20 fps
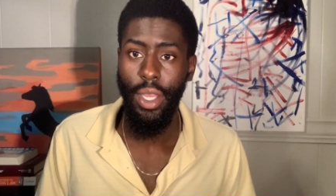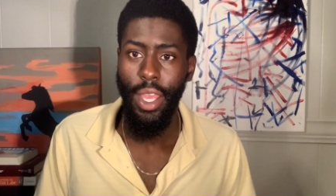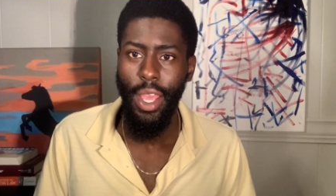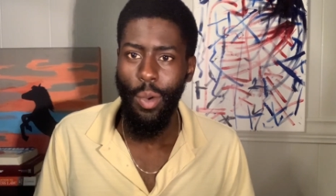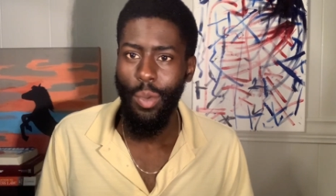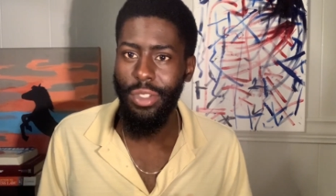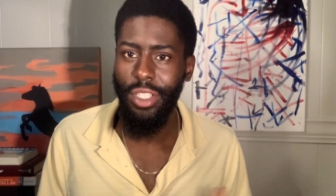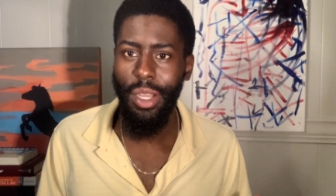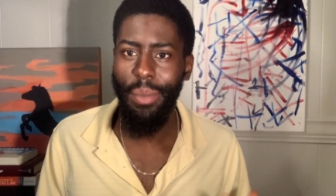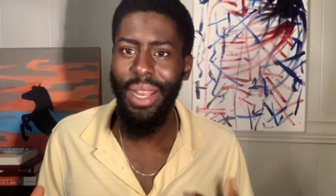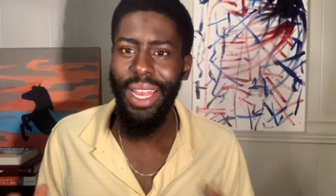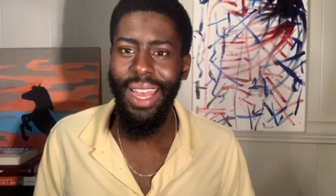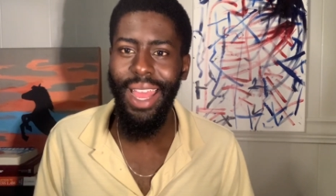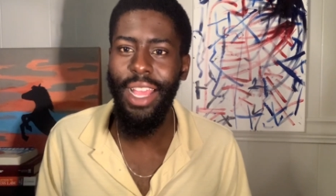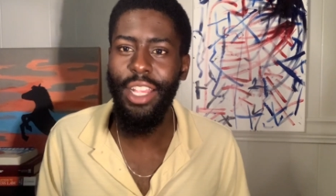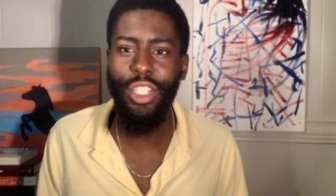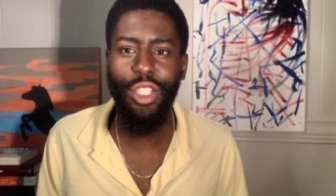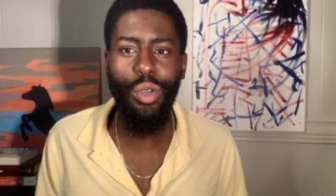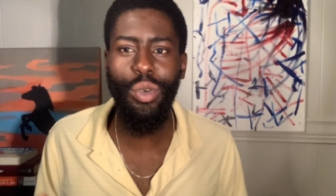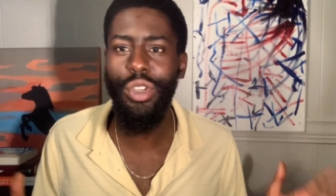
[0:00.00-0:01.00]
When somebody
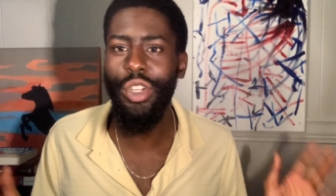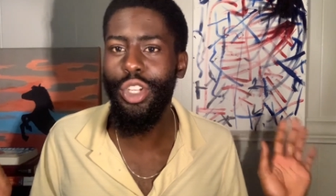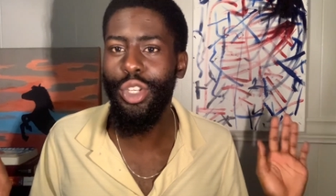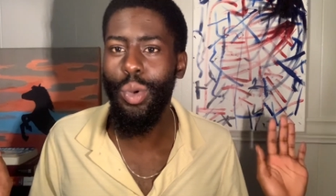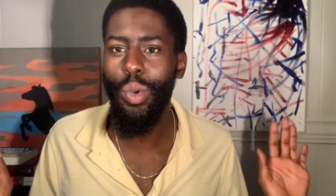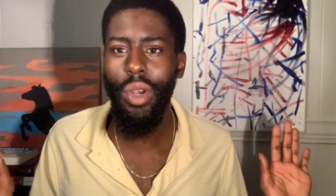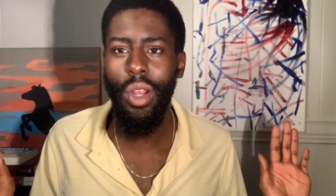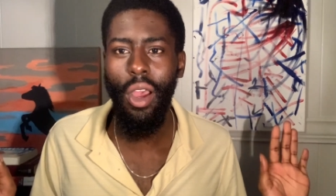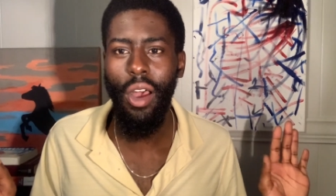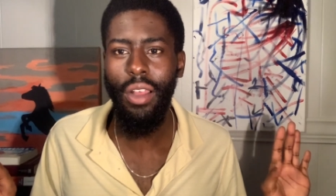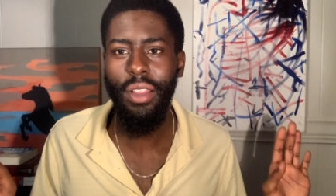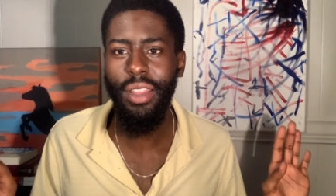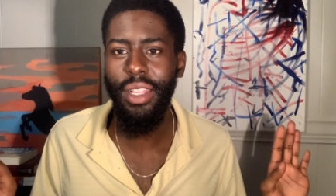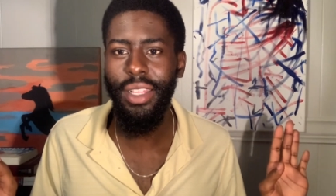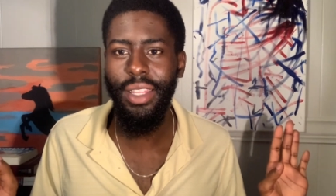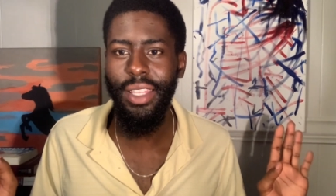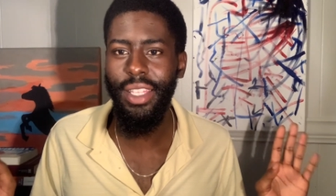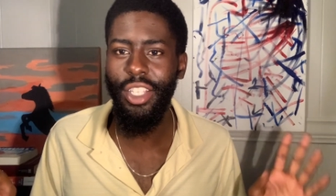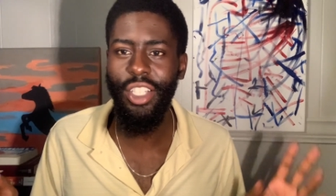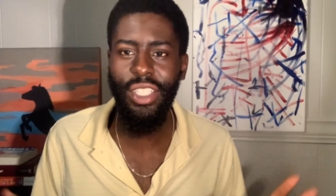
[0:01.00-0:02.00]
likes you, you're doing
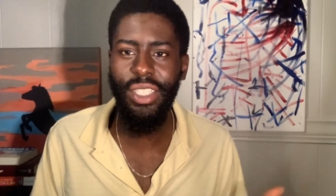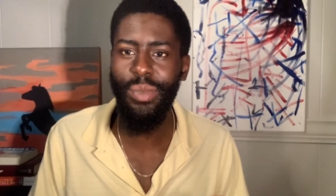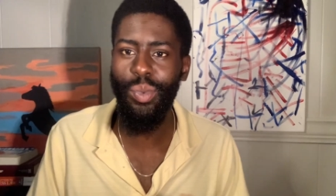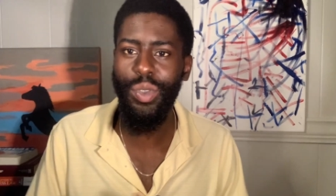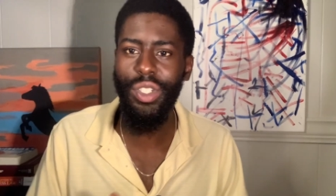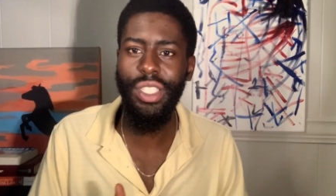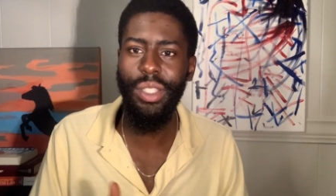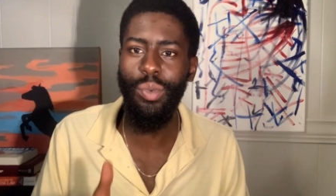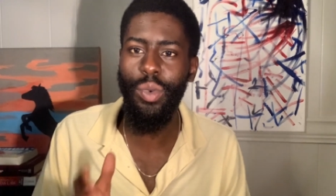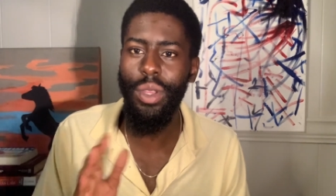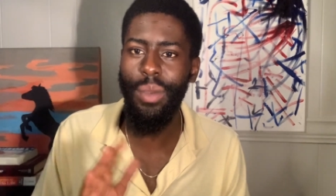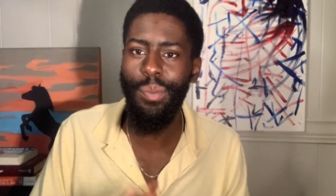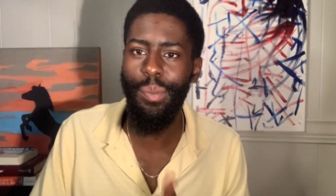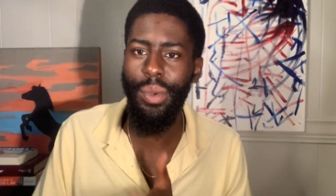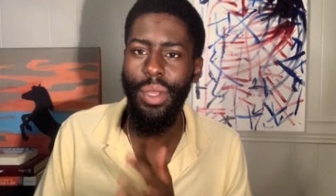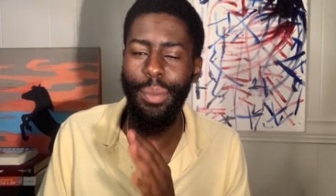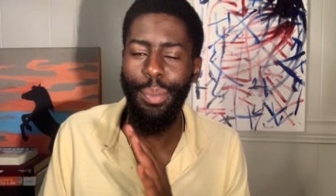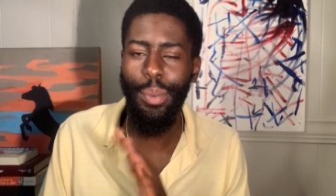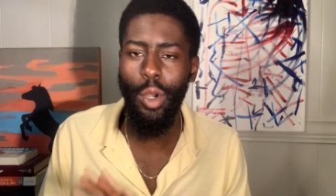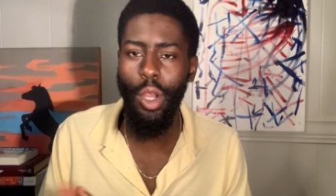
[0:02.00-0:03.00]
you just
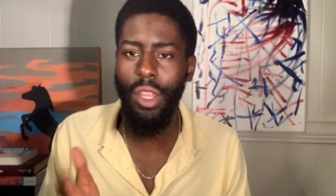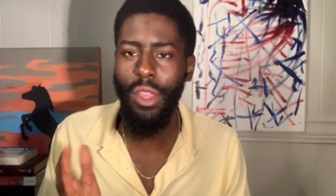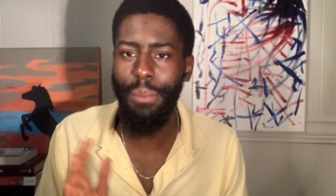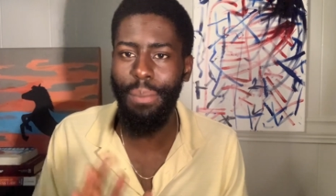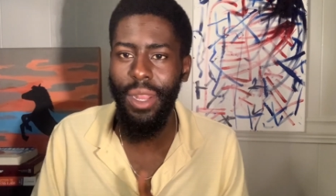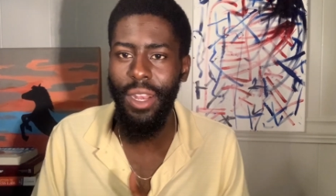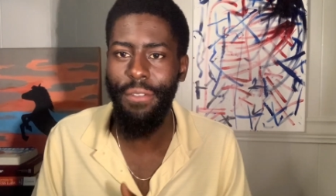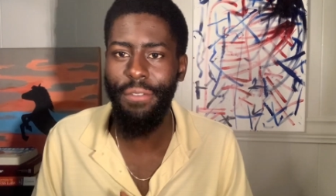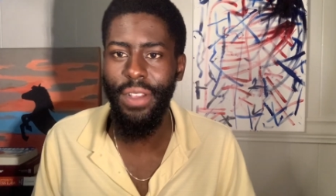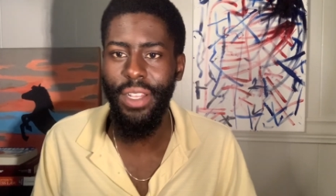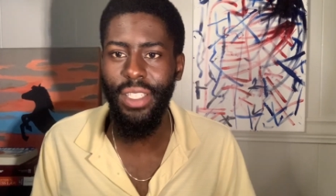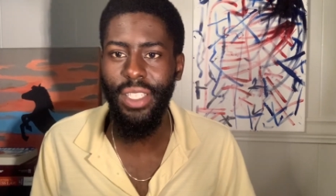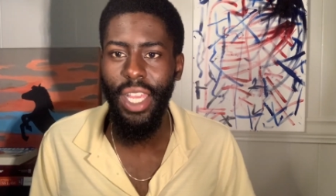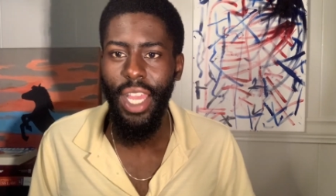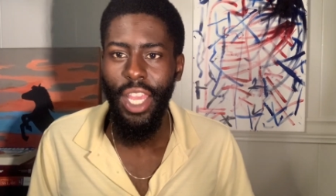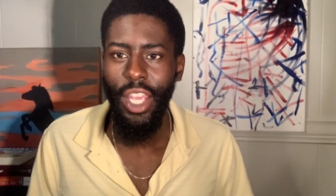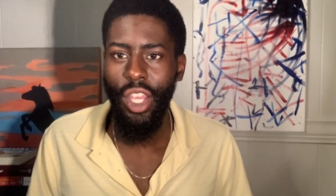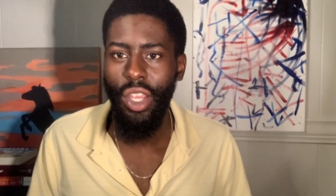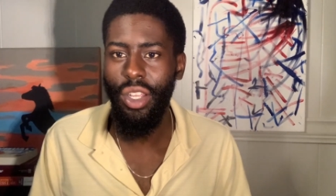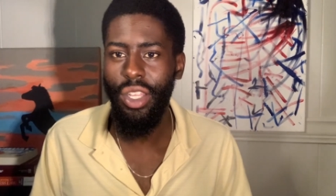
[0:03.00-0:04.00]
reaping all the benefits.
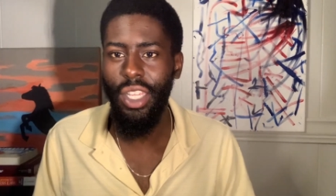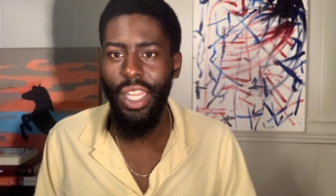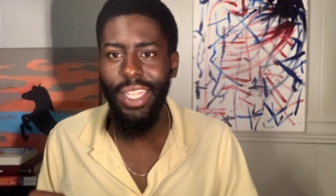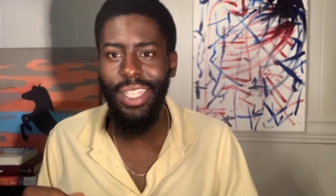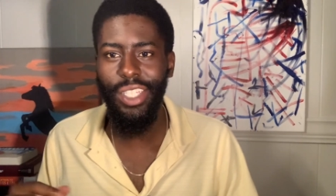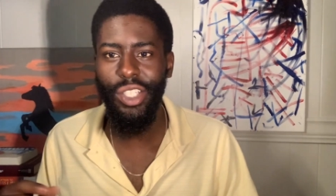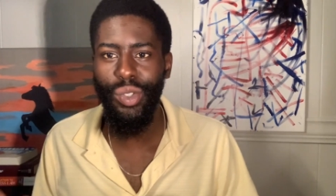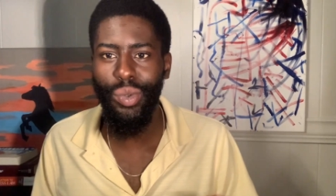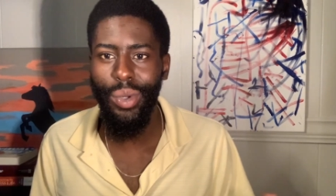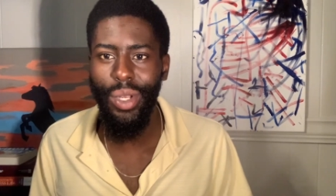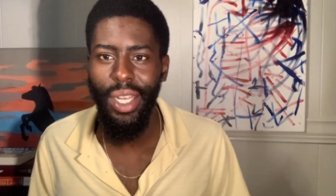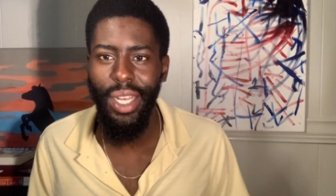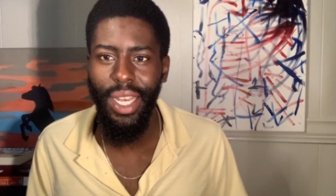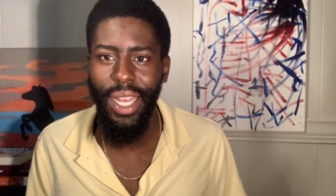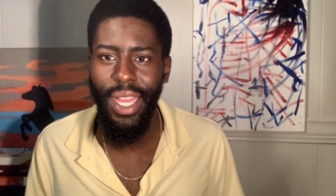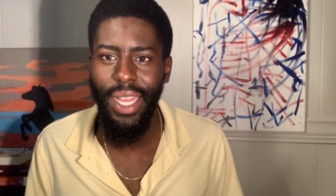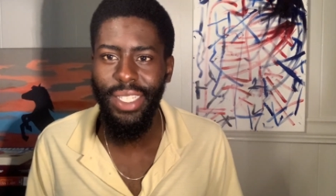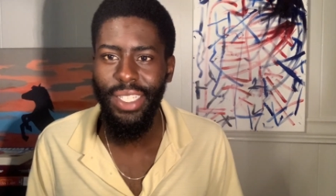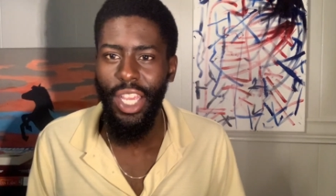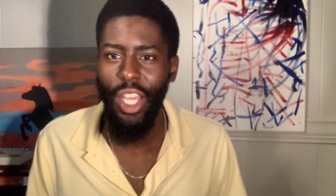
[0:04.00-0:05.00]
You get to treat it
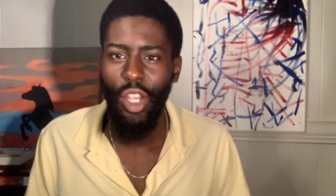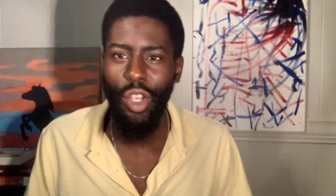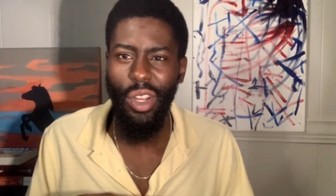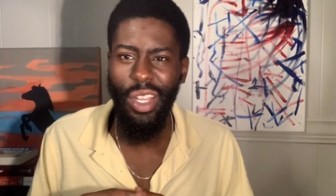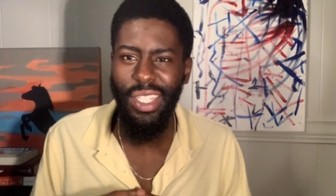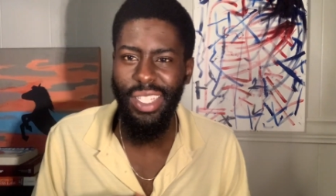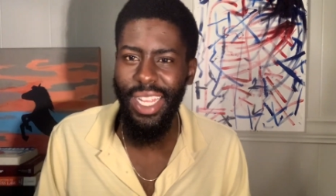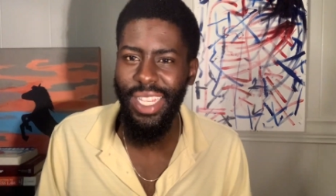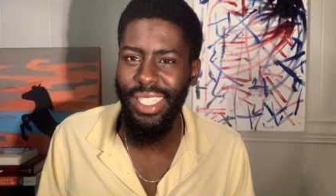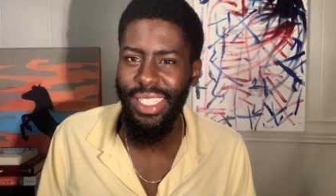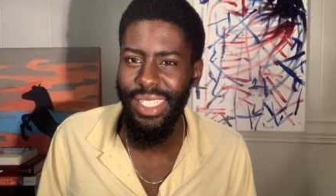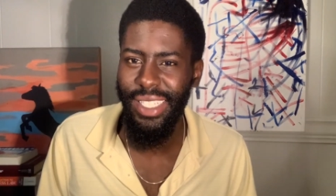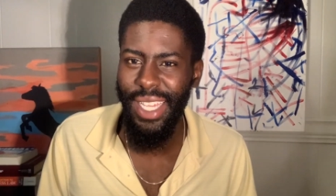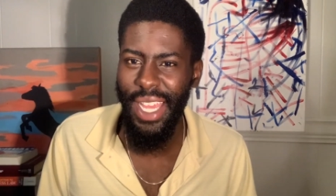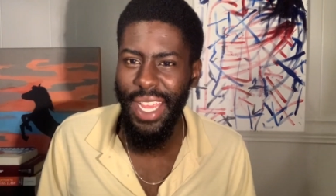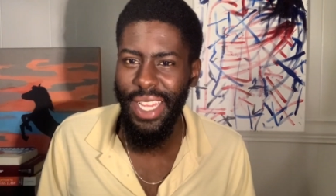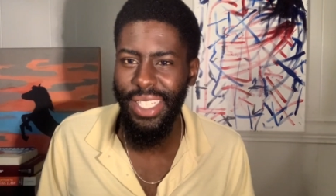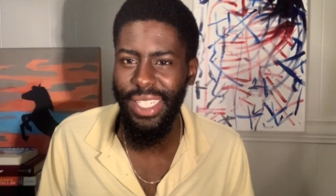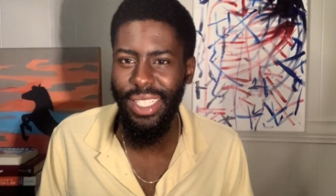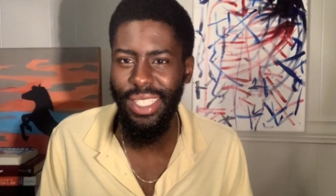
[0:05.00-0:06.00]
less, you're just less
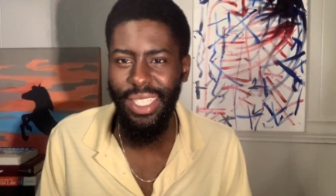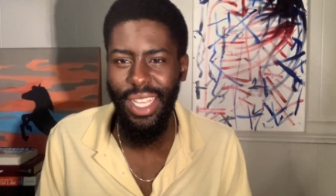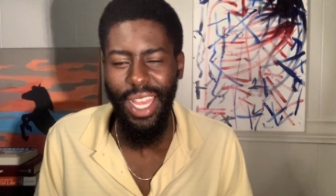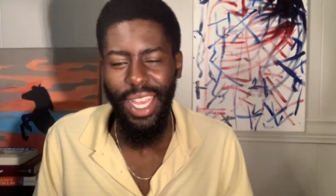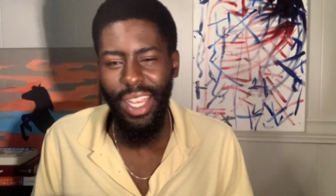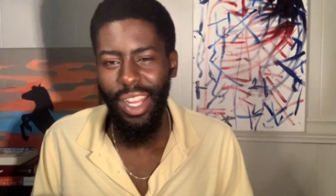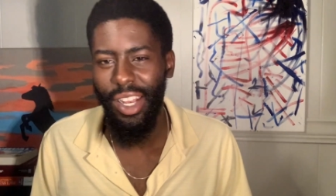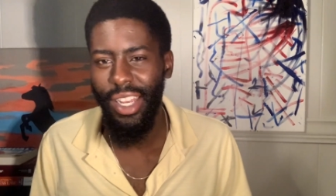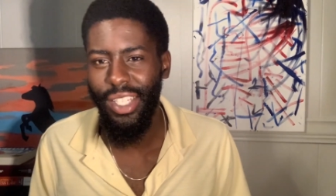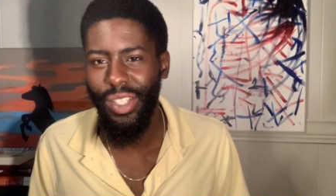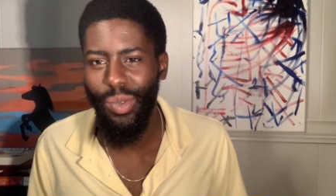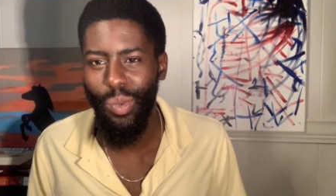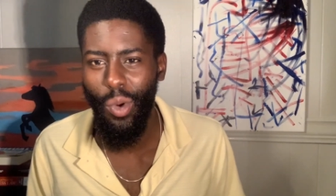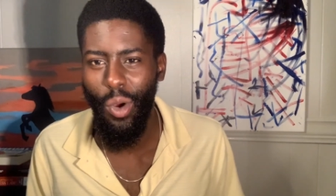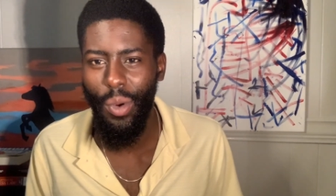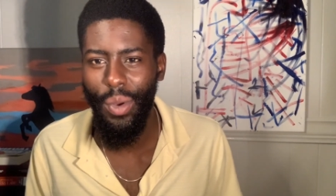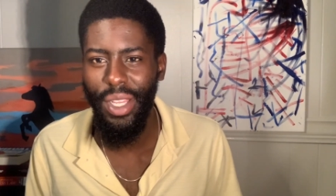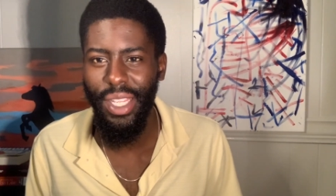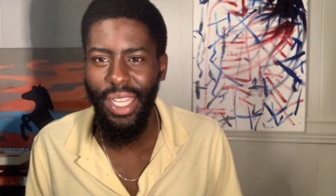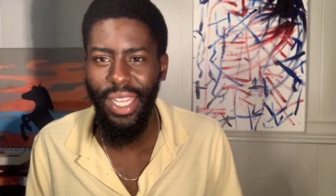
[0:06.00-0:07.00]
anxious, you're less
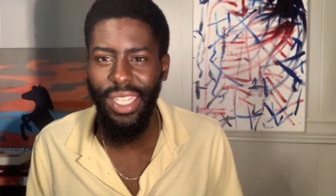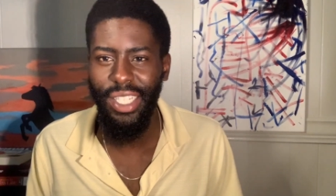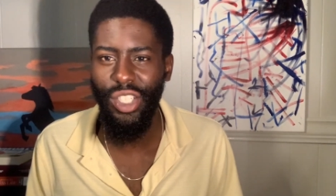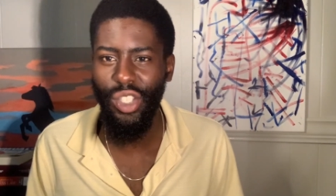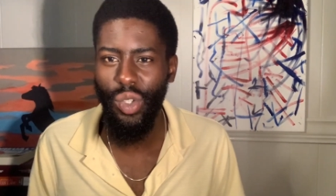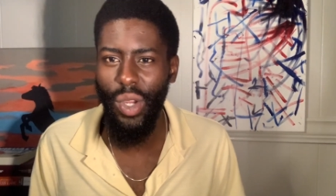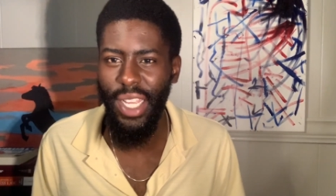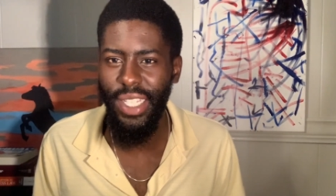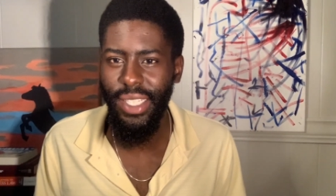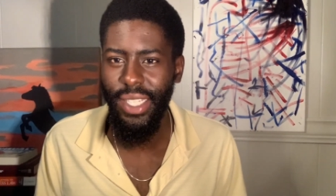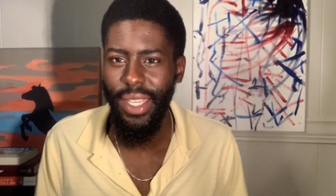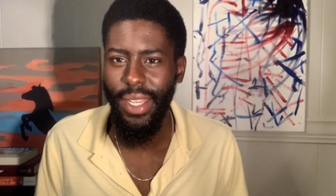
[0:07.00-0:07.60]
worried, less stressed,